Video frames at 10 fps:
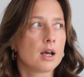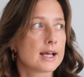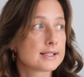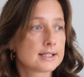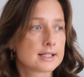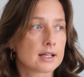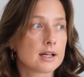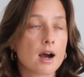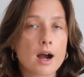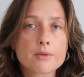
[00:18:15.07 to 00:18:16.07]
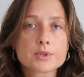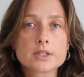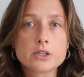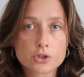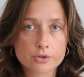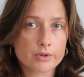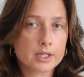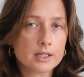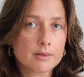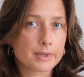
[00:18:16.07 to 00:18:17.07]
As I said, I was
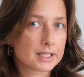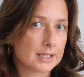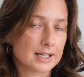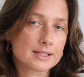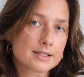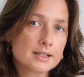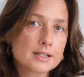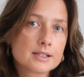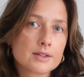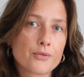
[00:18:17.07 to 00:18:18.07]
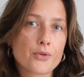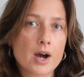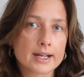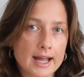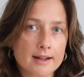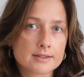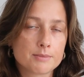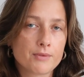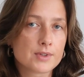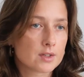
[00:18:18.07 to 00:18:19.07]
enjoying my classes for
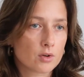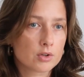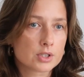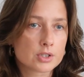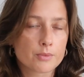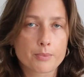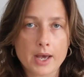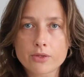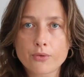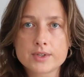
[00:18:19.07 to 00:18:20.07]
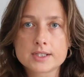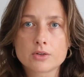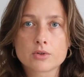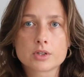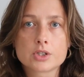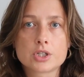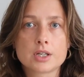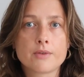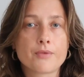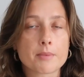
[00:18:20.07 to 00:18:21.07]
anatomy, physiology,
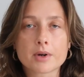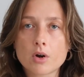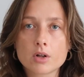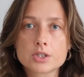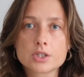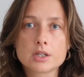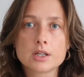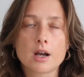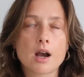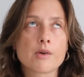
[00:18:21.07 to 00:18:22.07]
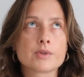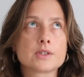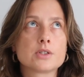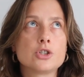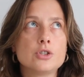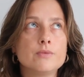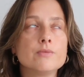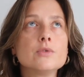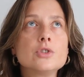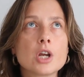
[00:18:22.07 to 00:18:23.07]
pathophysiology, pharmacology. I was
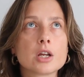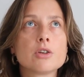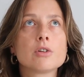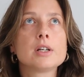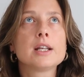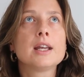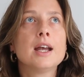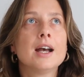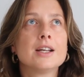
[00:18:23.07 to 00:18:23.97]
genuinely